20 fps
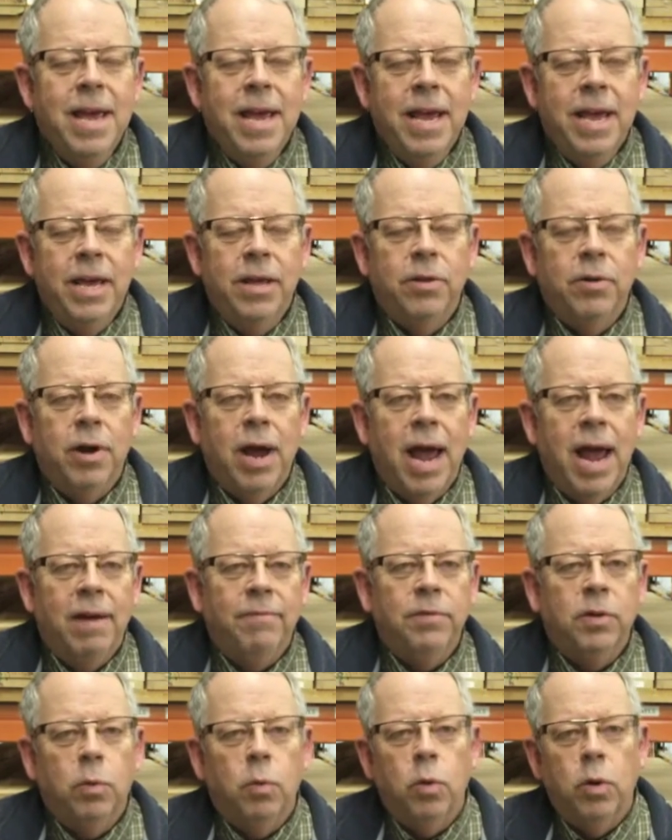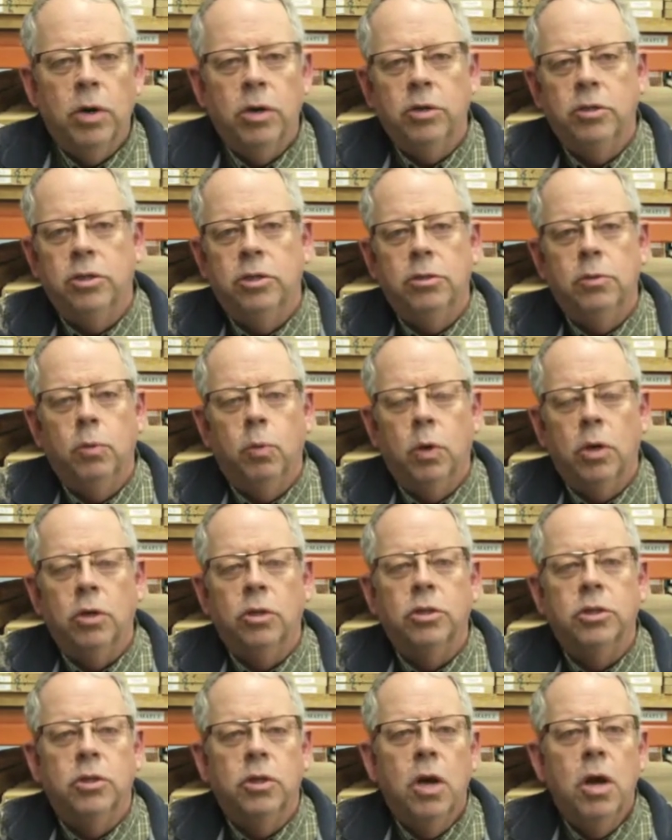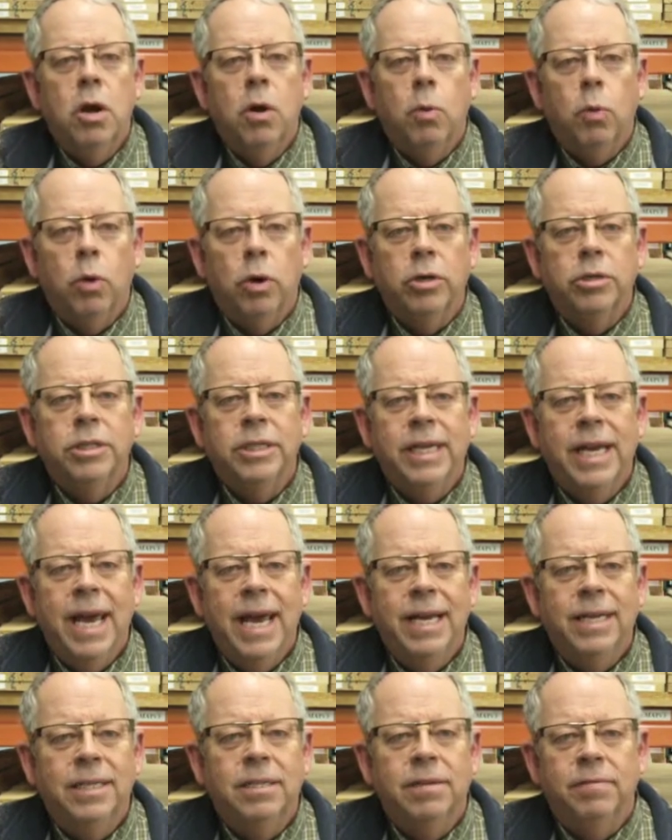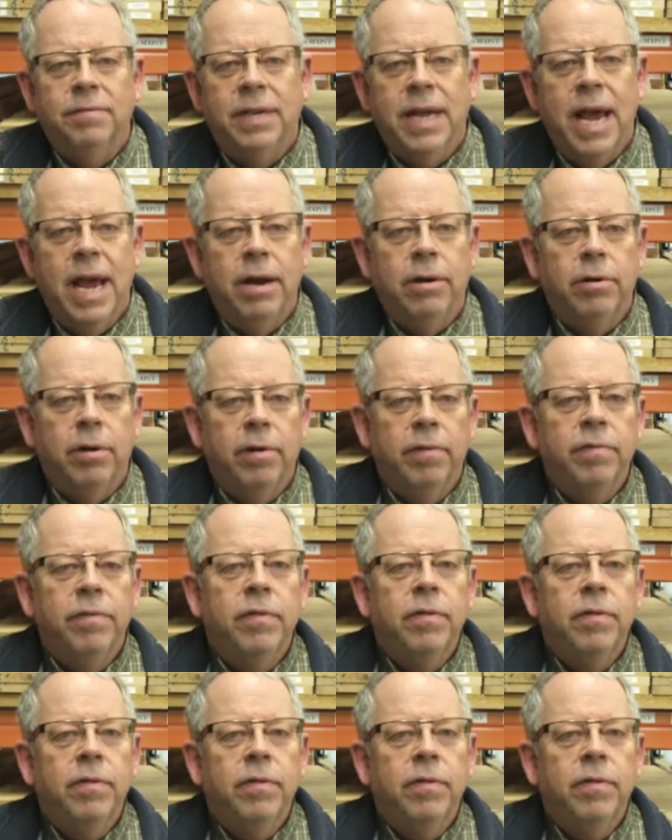either I have the world's worst case of dandruff,